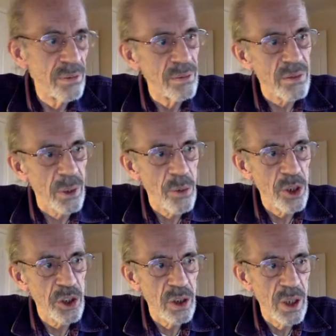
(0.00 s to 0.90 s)

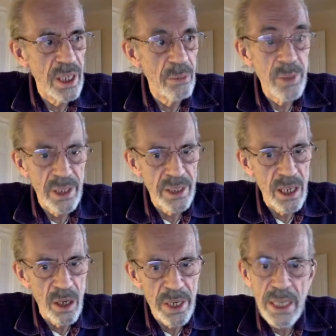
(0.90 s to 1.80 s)
commercial and
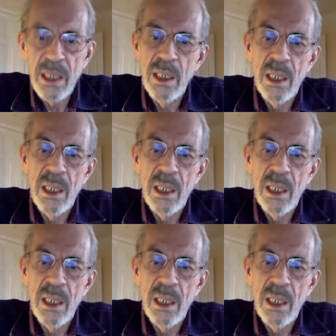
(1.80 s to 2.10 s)
military.